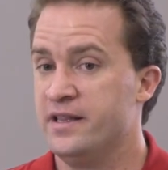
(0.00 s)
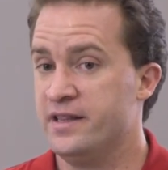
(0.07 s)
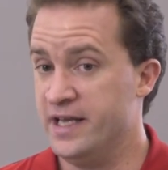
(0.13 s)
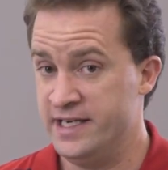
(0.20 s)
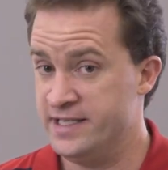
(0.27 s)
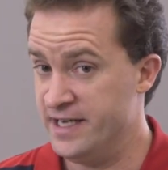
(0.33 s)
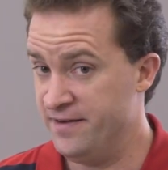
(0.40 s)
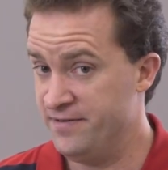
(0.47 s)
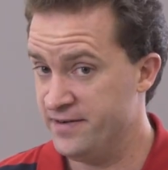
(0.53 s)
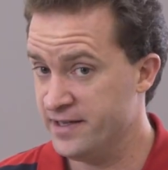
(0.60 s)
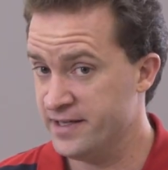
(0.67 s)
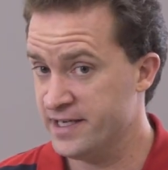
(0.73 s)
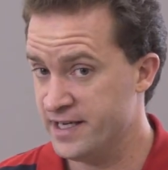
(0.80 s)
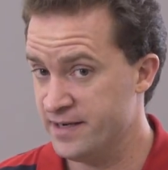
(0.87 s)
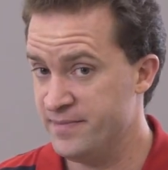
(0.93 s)
they
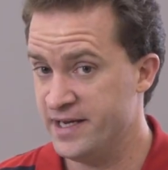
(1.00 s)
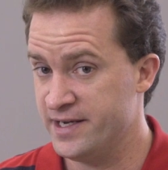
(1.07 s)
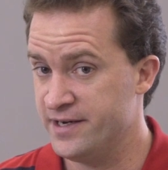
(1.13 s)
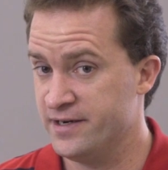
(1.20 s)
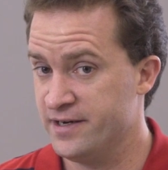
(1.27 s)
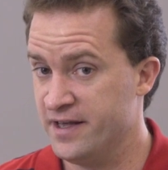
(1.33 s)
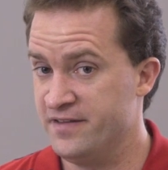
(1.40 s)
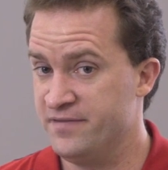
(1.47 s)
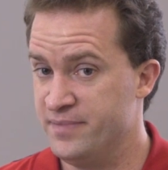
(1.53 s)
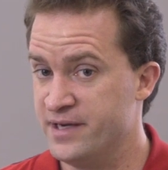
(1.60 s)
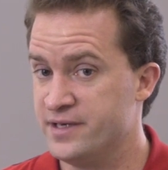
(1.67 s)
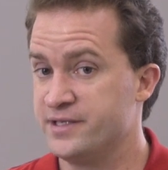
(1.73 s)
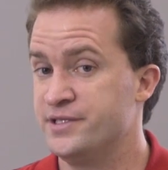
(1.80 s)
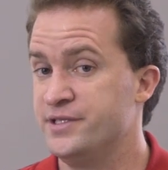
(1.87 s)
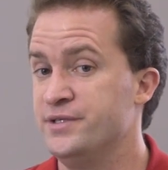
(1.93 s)
definitely can make your life
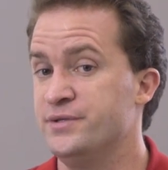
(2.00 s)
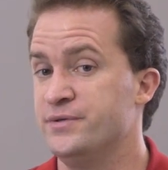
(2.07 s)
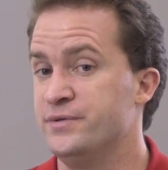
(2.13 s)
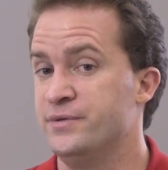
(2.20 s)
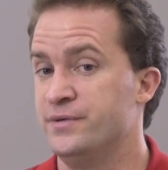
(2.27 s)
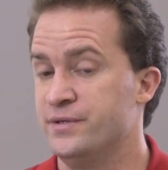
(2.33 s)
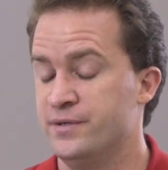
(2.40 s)
better too.